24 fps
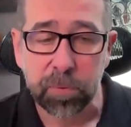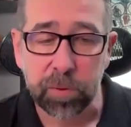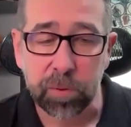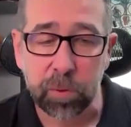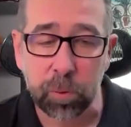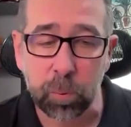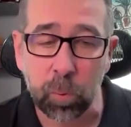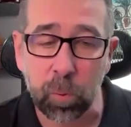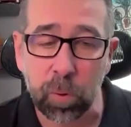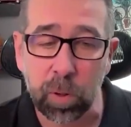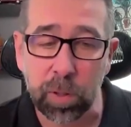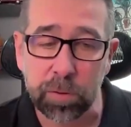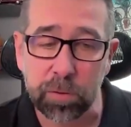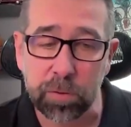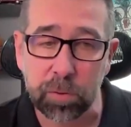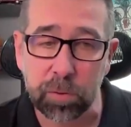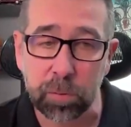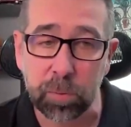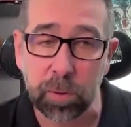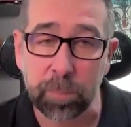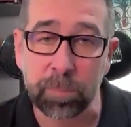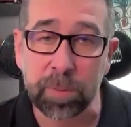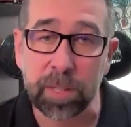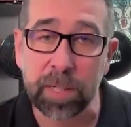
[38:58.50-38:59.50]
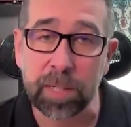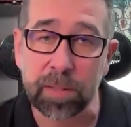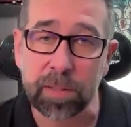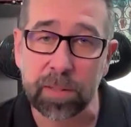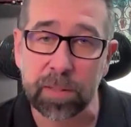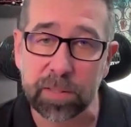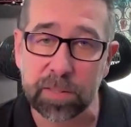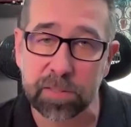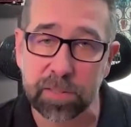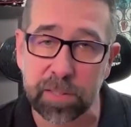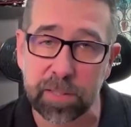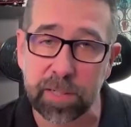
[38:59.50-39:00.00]
you want to
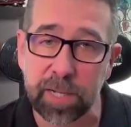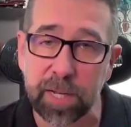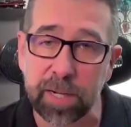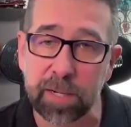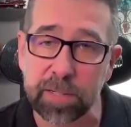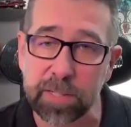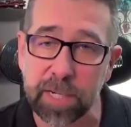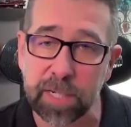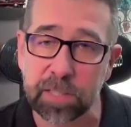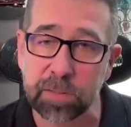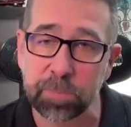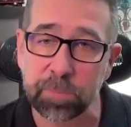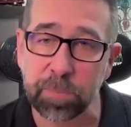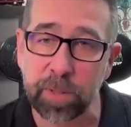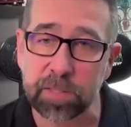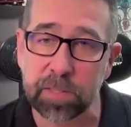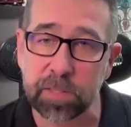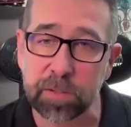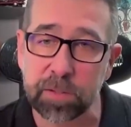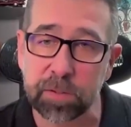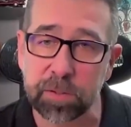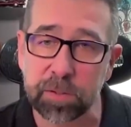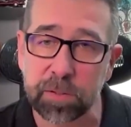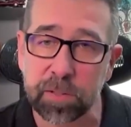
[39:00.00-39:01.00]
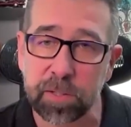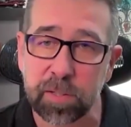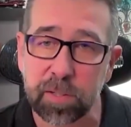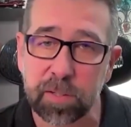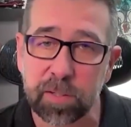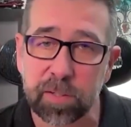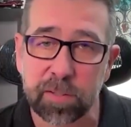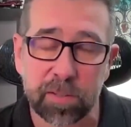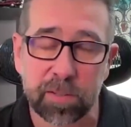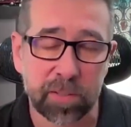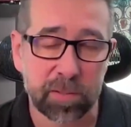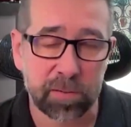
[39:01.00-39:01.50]
immediately send out a text message
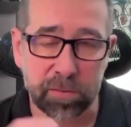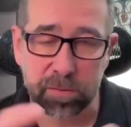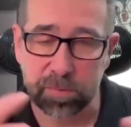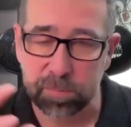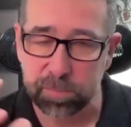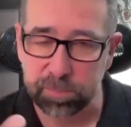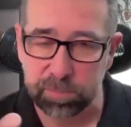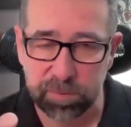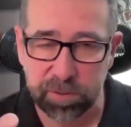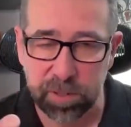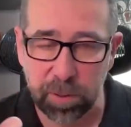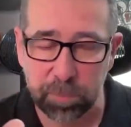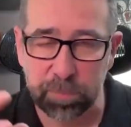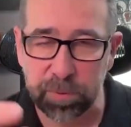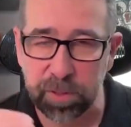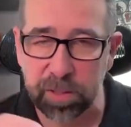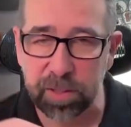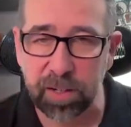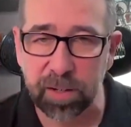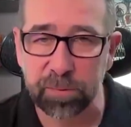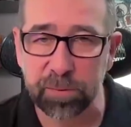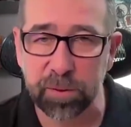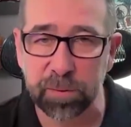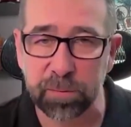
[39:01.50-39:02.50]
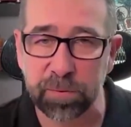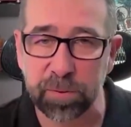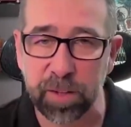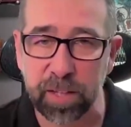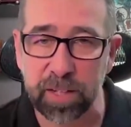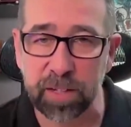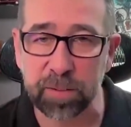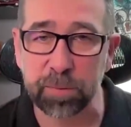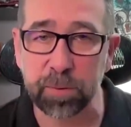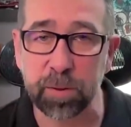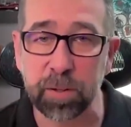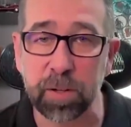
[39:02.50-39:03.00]
that's something of the
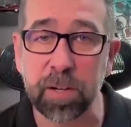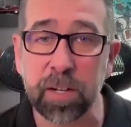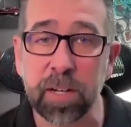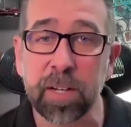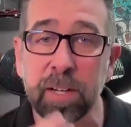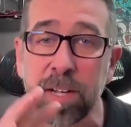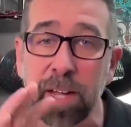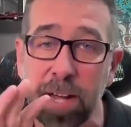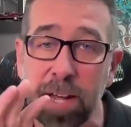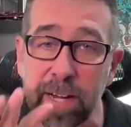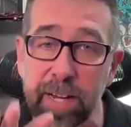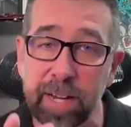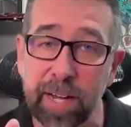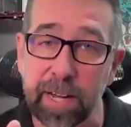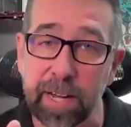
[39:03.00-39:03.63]
flavor, hey,